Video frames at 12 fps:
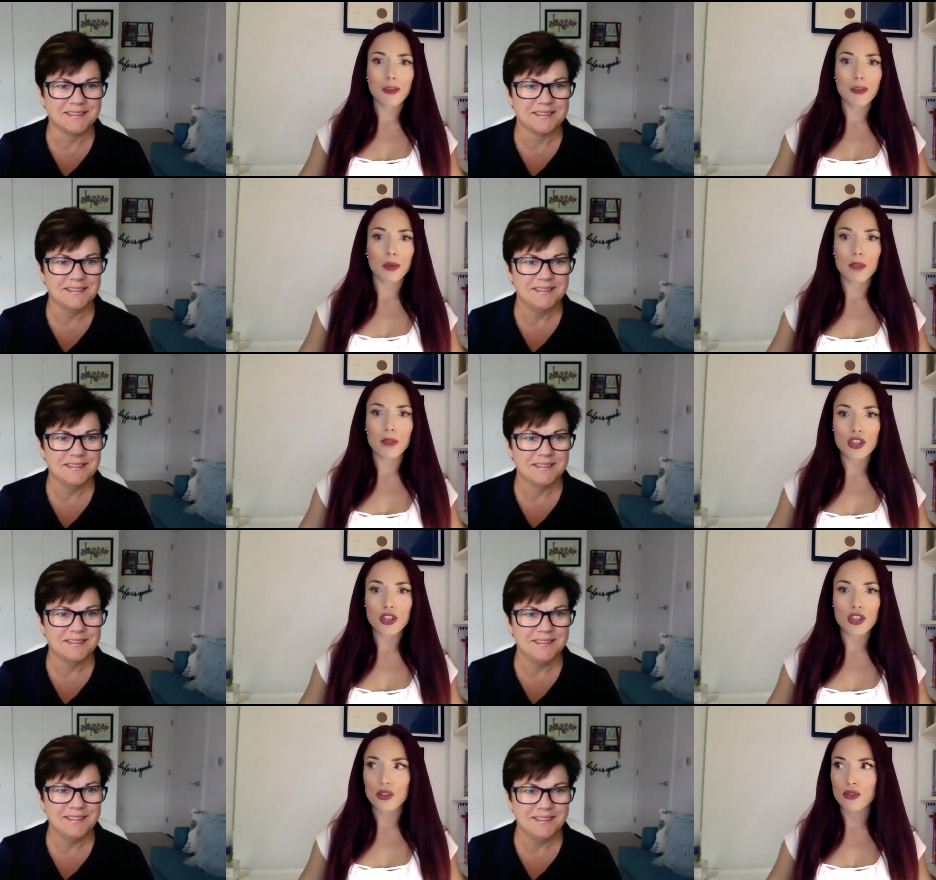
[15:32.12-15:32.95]

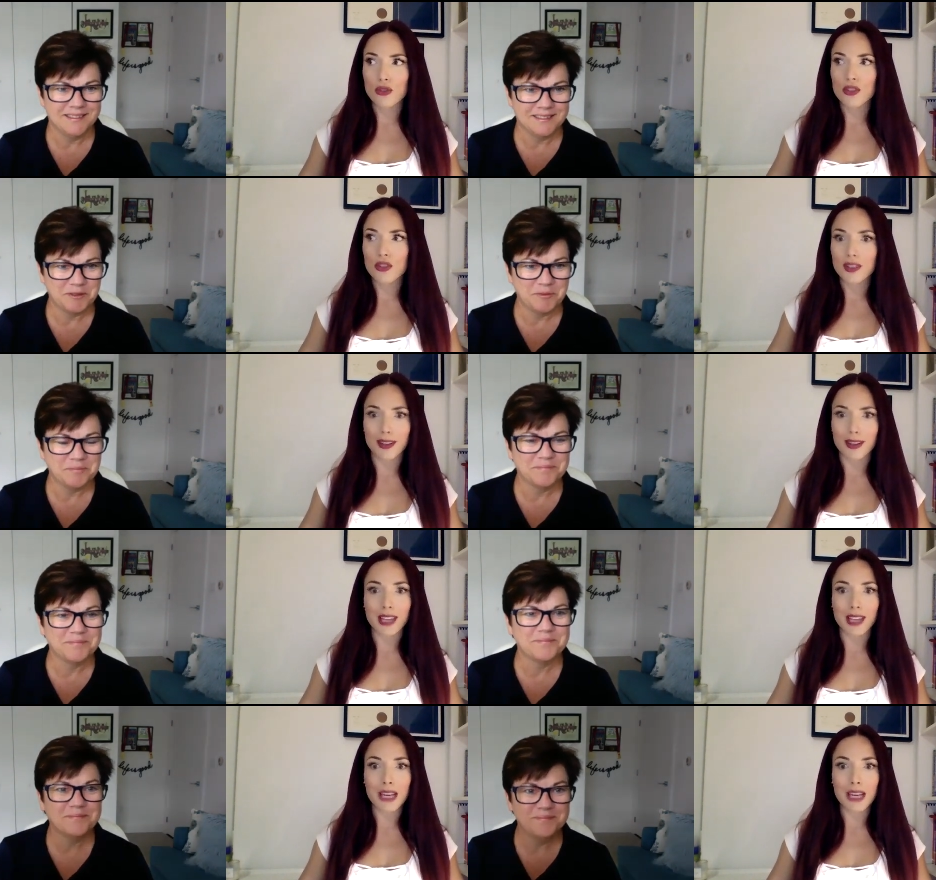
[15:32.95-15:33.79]
Speaker 1: permission to just
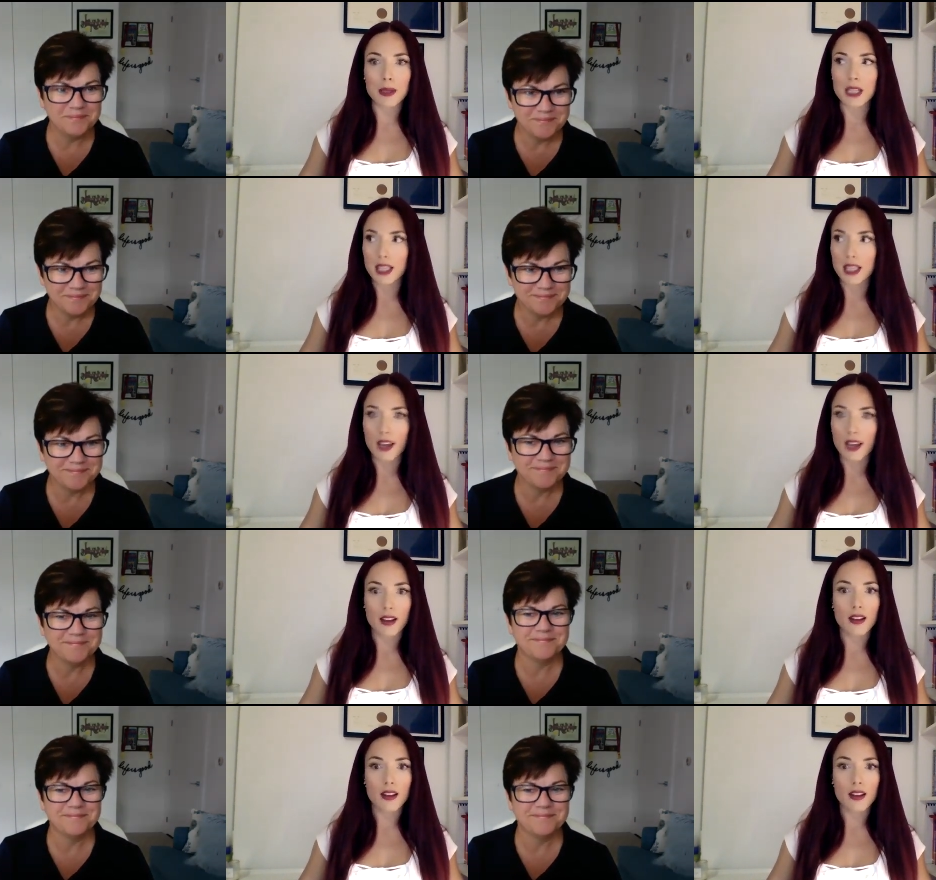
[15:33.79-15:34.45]
claim it like yeah